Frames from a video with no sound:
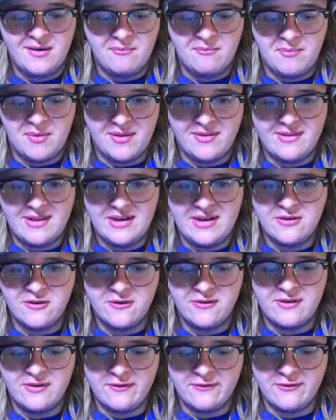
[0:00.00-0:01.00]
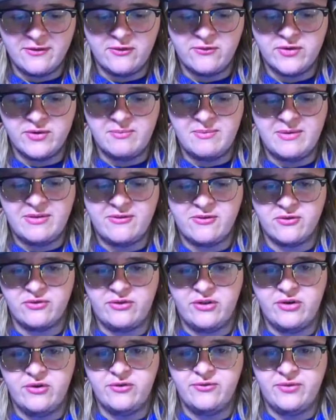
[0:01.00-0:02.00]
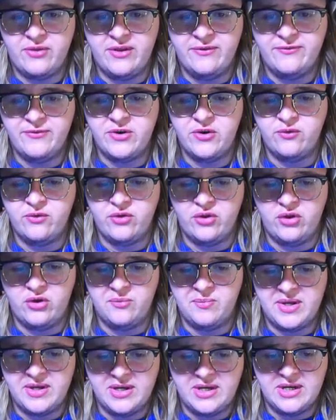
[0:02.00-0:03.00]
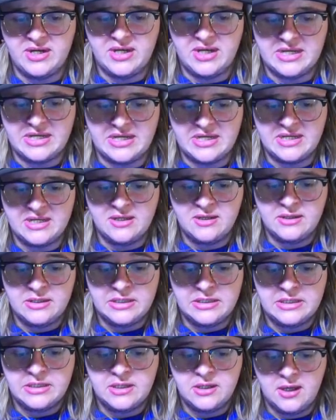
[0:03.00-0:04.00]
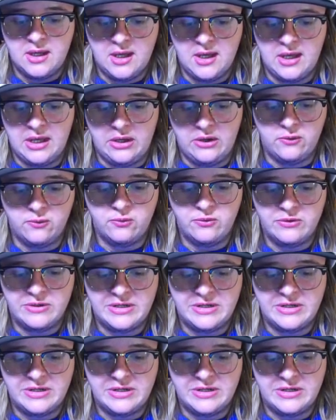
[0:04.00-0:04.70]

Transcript: Let's send ourselves over to Mr. Liftoglobin and, uh-oh.